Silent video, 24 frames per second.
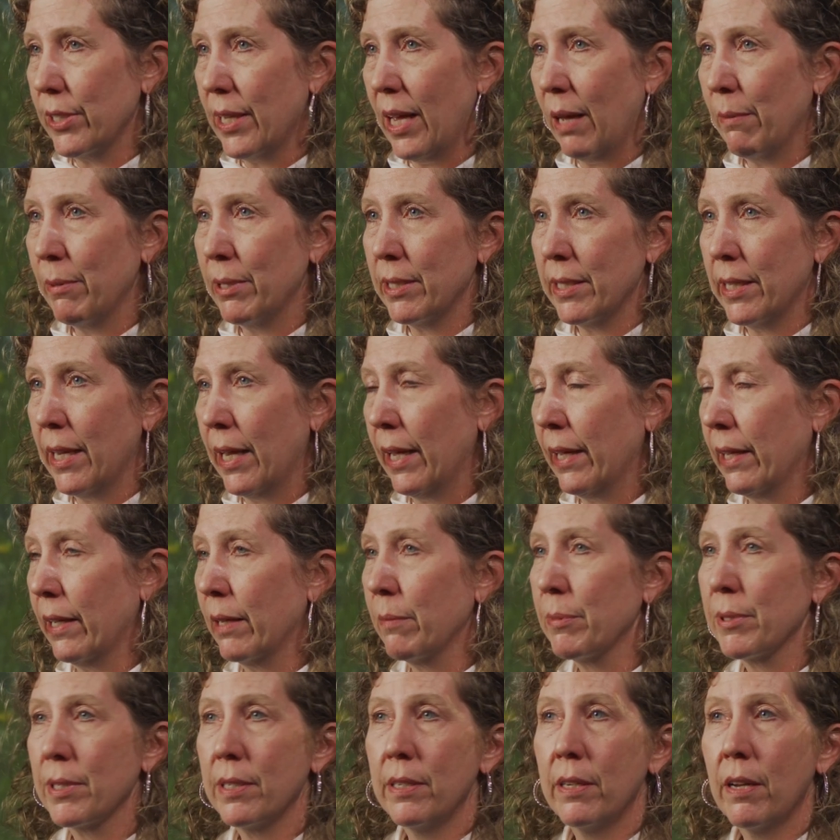habits, and
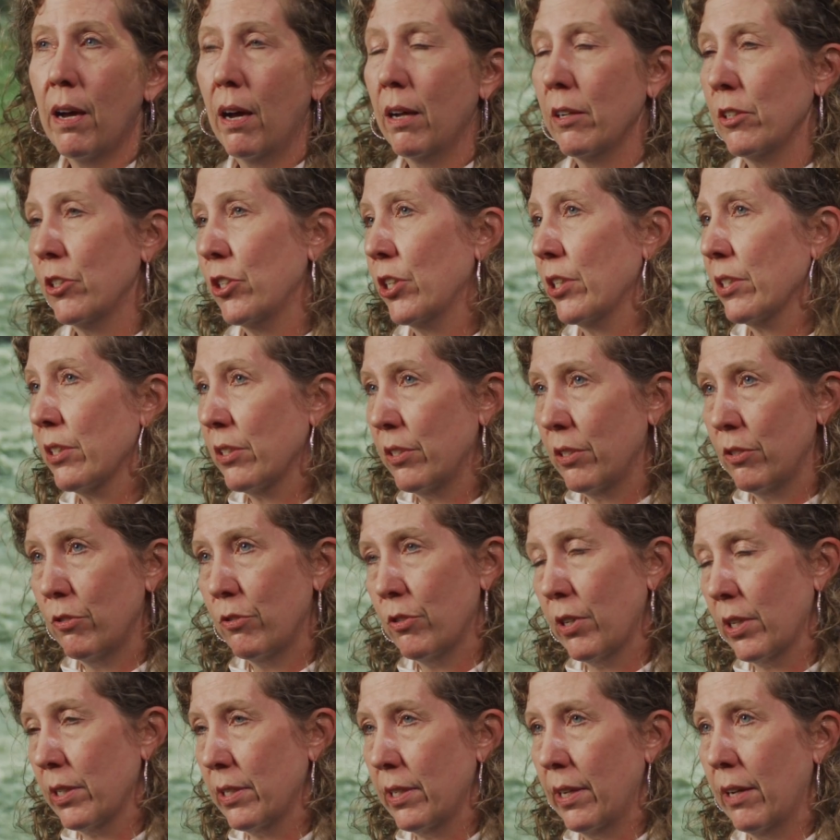hangups, not just
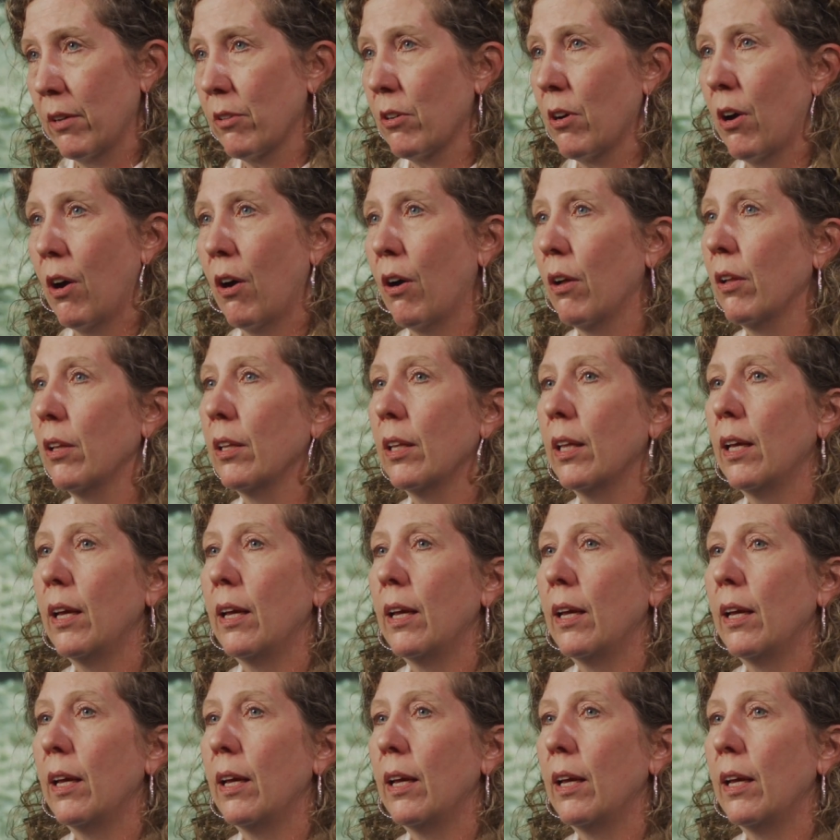drugs and alcohol.